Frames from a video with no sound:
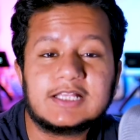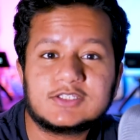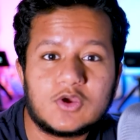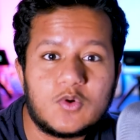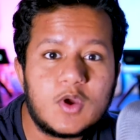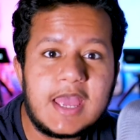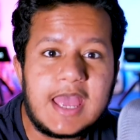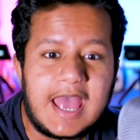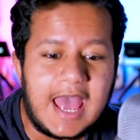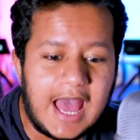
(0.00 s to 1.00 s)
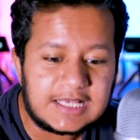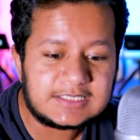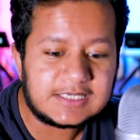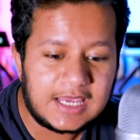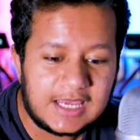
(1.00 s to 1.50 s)
So, as
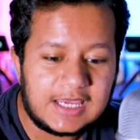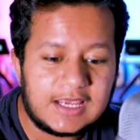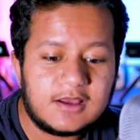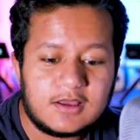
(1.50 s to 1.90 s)
a